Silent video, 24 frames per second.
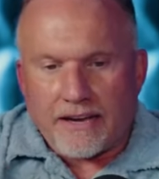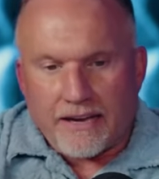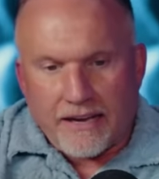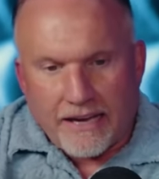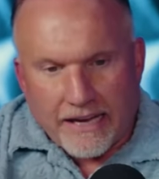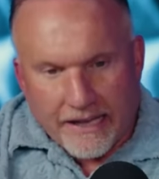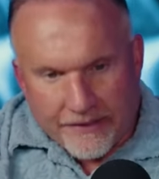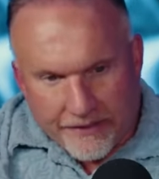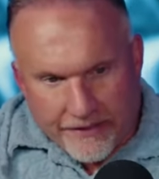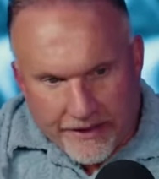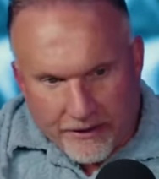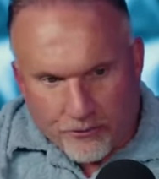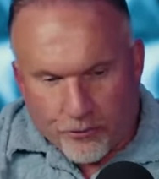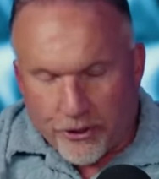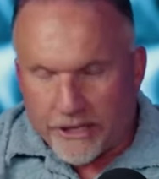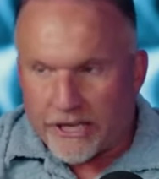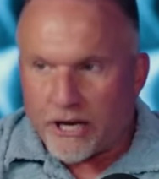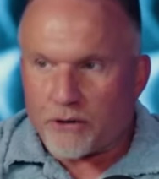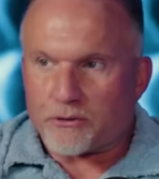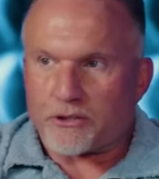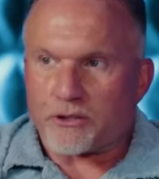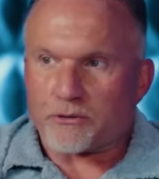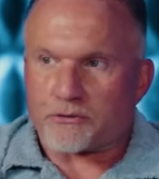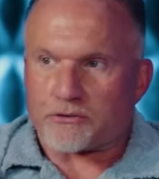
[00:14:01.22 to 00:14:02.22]
and then we
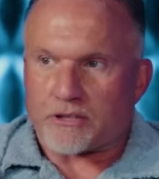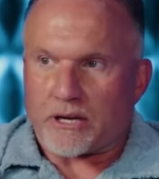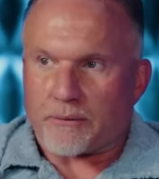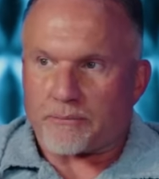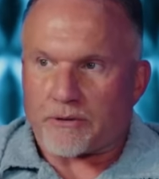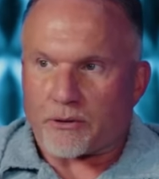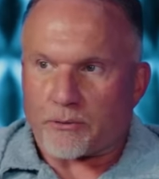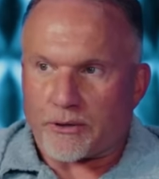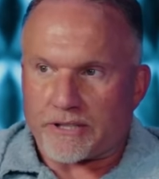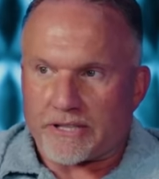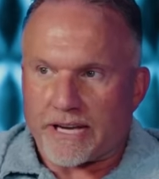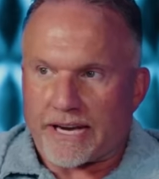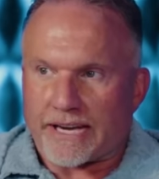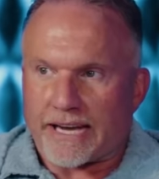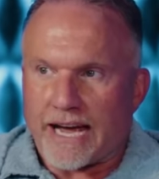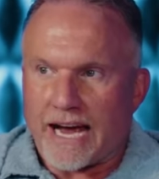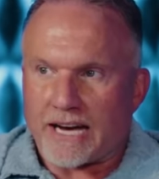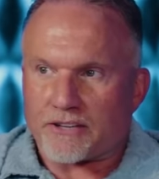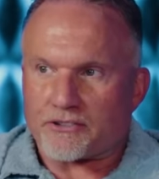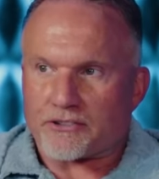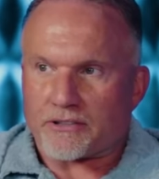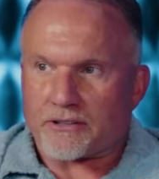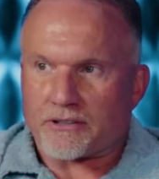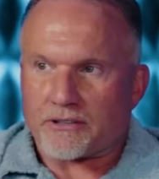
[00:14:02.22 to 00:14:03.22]
go do something, we take
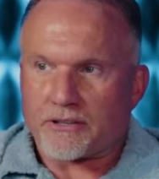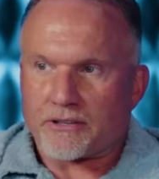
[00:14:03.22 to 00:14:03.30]
action.